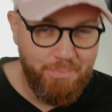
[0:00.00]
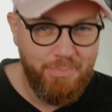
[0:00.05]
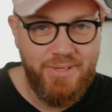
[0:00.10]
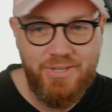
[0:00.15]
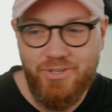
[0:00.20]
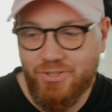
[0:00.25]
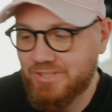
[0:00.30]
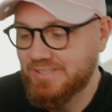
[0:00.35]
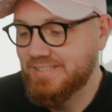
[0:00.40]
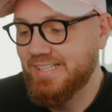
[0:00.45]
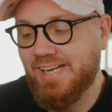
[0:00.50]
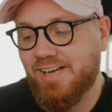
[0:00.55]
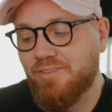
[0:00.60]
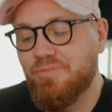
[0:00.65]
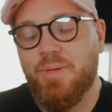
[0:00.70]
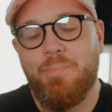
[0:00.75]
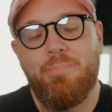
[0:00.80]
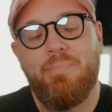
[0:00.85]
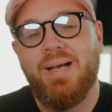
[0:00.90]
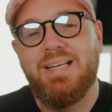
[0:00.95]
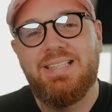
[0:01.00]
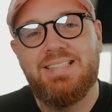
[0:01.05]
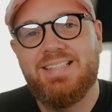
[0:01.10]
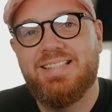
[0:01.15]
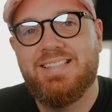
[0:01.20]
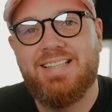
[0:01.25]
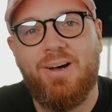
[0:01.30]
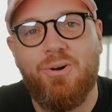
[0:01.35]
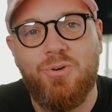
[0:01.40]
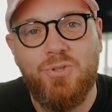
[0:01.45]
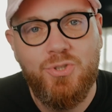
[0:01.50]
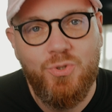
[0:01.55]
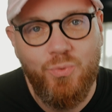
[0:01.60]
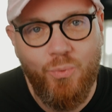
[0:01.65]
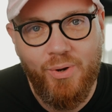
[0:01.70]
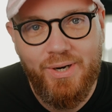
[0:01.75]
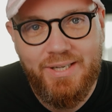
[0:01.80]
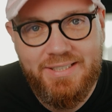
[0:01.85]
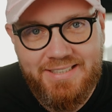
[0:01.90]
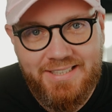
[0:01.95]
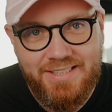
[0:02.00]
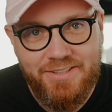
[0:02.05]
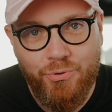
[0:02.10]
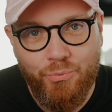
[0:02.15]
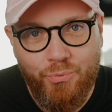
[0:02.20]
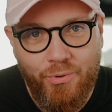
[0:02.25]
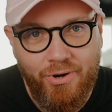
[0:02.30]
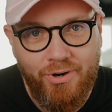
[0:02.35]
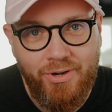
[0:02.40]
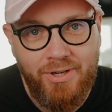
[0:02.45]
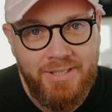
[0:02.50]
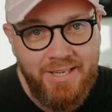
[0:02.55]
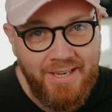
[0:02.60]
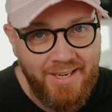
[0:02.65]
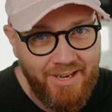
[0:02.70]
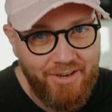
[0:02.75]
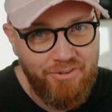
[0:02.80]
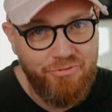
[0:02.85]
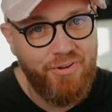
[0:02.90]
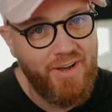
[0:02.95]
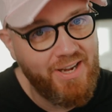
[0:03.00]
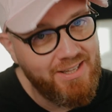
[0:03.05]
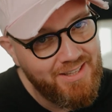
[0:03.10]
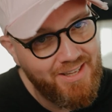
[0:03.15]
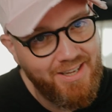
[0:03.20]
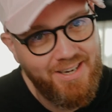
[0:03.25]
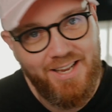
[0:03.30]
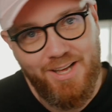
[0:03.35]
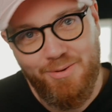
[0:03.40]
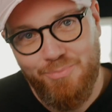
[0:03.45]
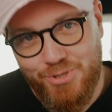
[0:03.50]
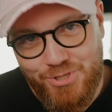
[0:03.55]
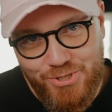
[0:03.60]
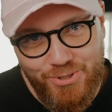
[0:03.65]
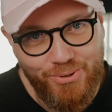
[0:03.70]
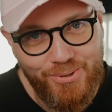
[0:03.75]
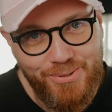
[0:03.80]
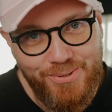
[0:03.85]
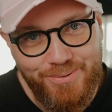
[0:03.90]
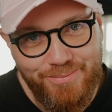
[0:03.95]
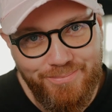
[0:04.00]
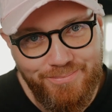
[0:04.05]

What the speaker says: because they have the best sound quality in the world. In fact, let me show you.